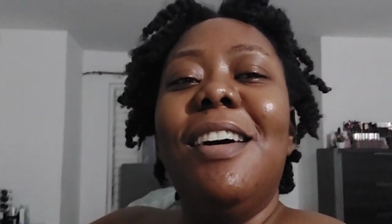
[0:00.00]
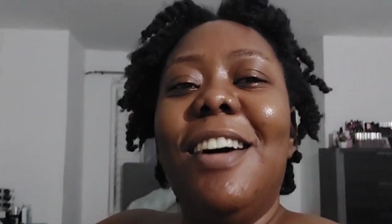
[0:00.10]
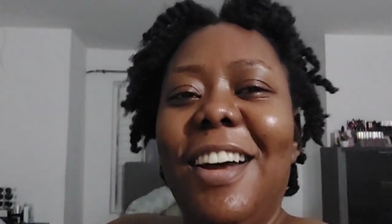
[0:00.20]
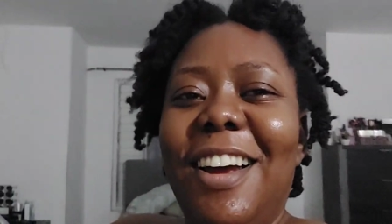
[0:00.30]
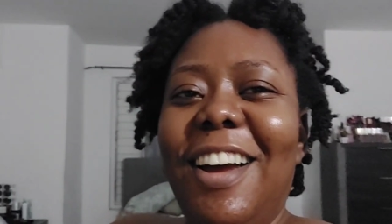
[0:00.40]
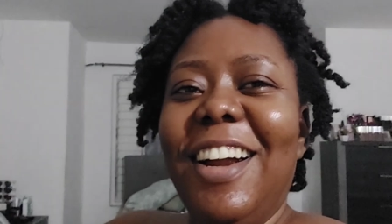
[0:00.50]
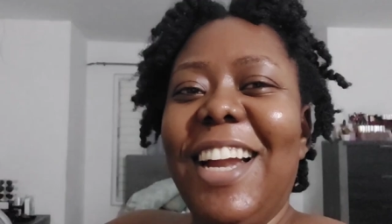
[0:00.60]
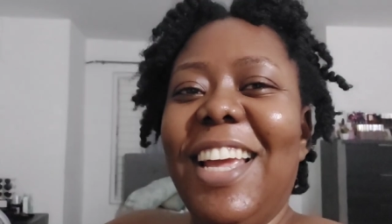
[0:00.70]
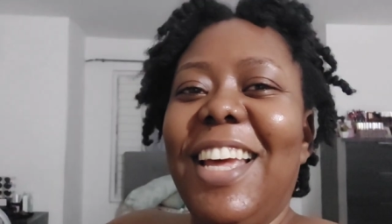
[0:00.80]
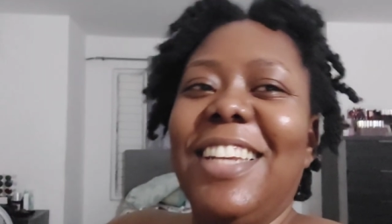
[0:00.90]

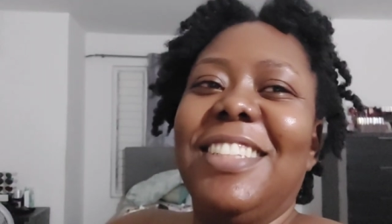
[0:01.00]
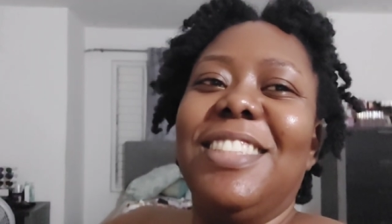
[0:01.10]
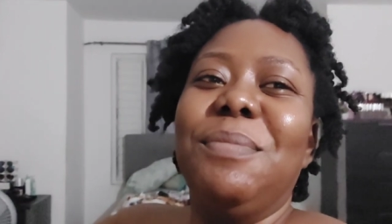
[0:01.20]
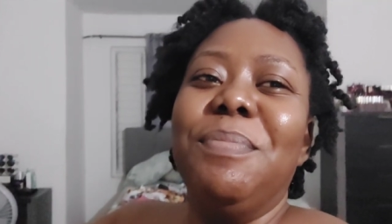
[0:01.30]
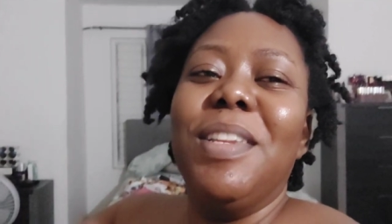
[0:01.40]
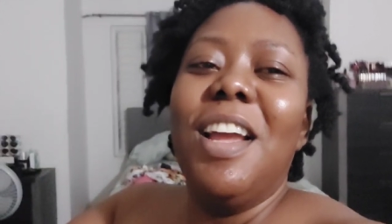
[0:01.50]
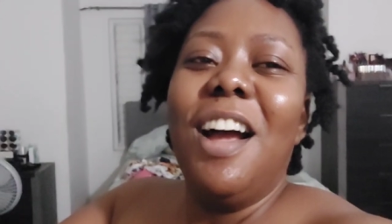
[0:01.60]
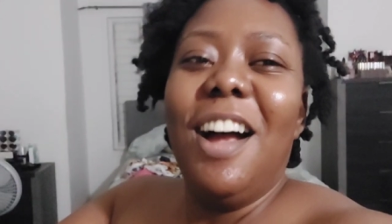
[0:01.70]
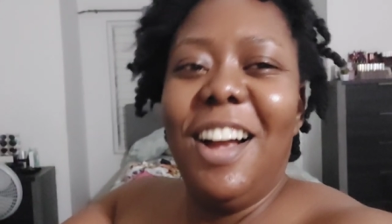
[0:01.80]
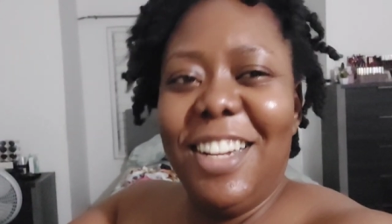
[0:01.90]
Alright guys,
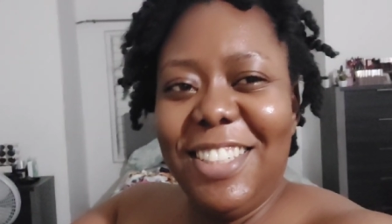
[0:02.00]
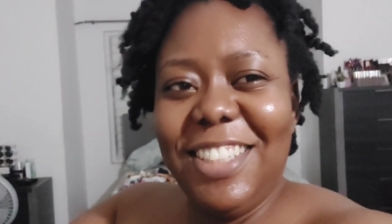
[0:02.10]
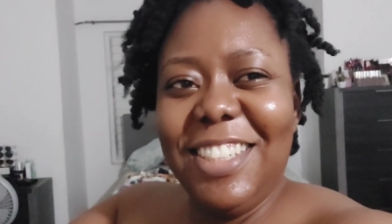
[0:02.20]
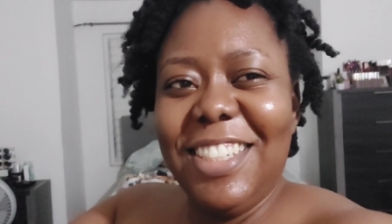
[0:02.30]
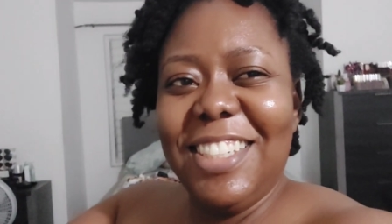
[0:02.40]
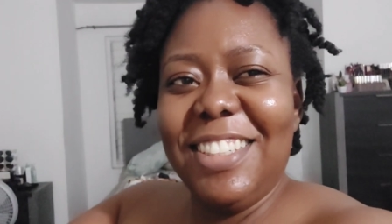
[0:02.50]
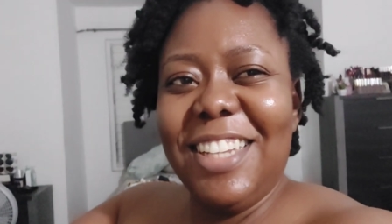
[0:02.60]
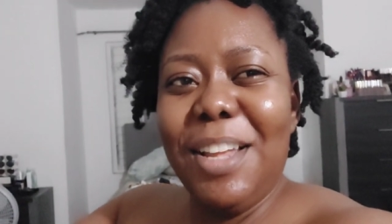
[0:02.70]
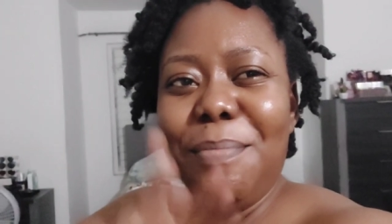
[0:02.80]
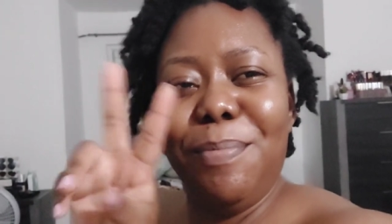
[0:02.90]
until next
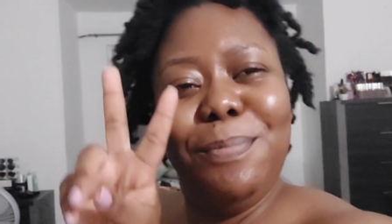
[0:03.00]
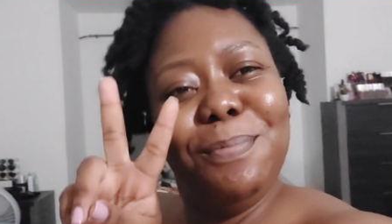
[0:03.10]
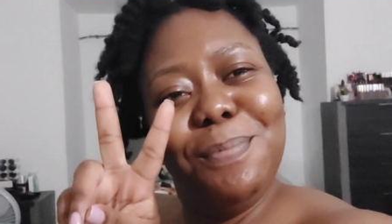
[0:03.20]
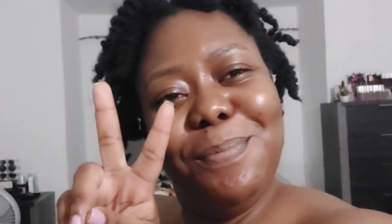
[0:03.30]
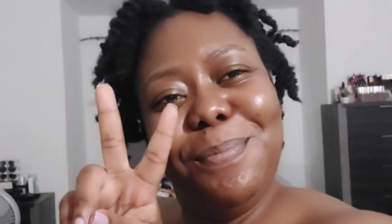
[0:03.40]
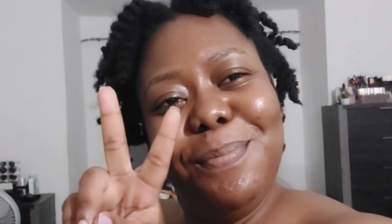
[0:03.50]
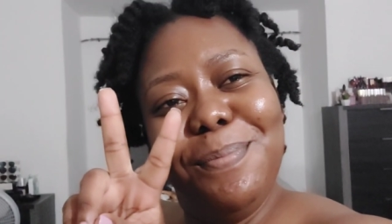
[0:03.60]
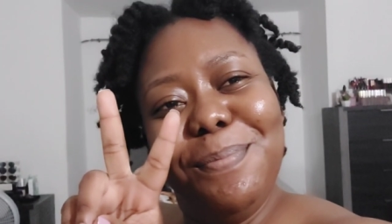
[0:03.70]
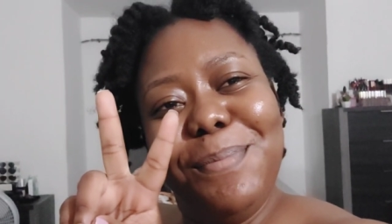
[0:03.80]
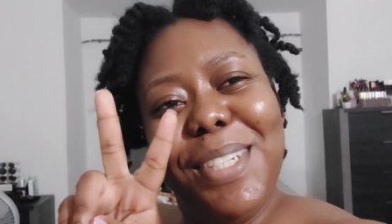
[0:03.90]
time.
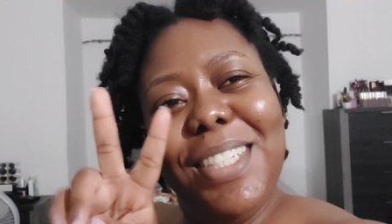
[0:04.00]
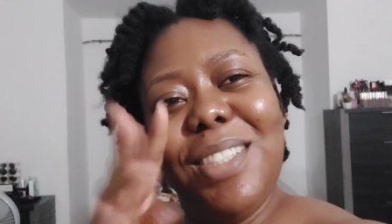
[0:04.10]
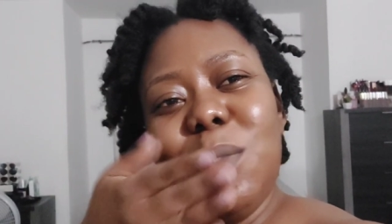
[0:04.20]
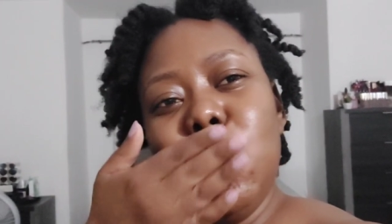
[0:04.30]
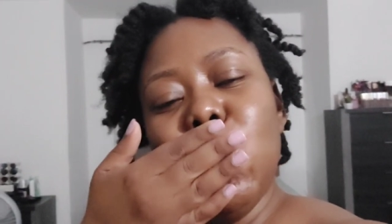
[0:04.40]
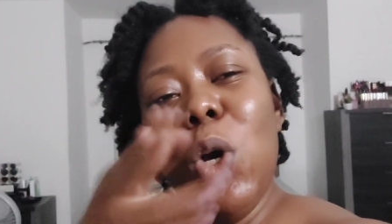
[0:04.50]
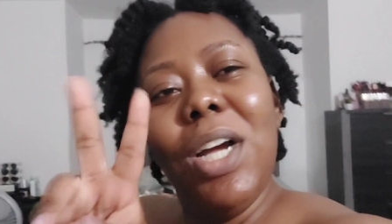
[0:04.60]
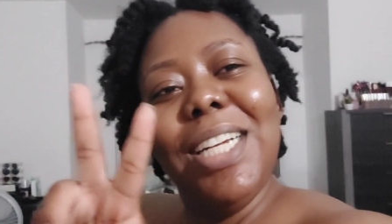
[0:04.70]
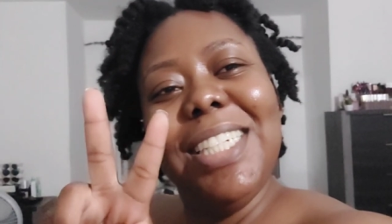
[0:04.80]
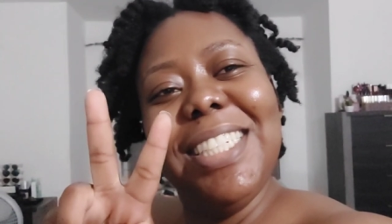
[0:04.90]
Peace.
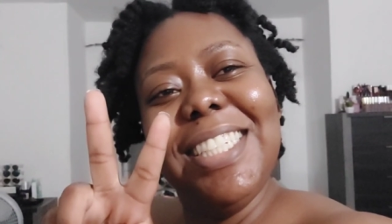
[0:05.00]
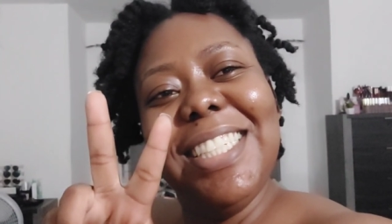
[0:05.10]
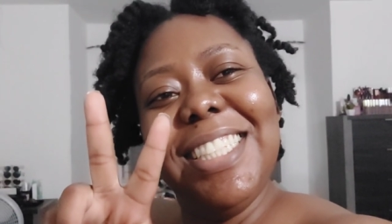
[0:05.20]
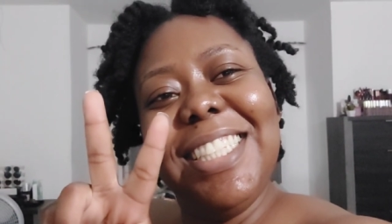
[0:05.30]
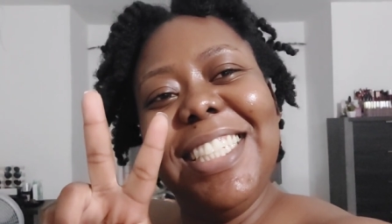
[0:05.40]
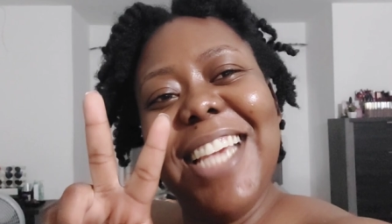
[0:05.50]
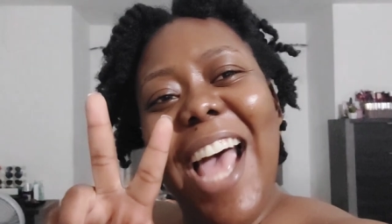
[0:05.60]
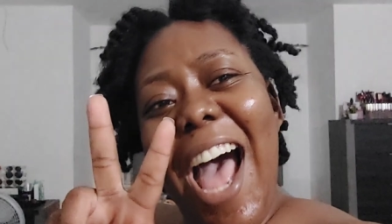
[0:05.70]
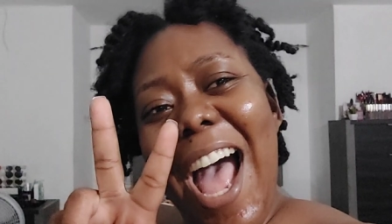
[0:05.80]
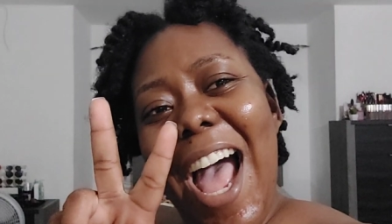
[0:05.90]
See
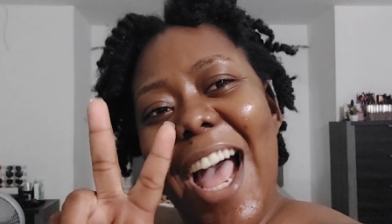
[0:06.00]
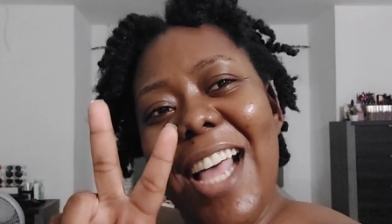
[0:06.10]
ya.